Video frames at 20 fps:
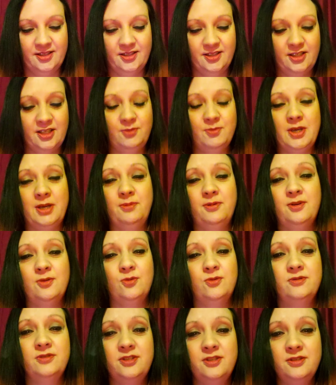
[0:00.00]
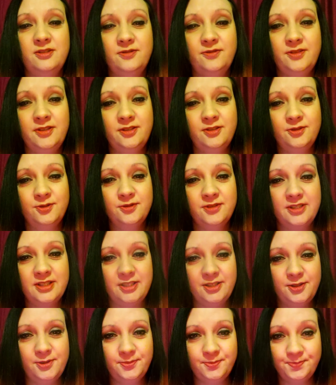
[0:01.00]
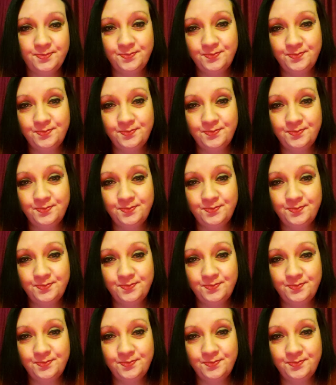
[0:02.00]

You may be going to a funeral soon.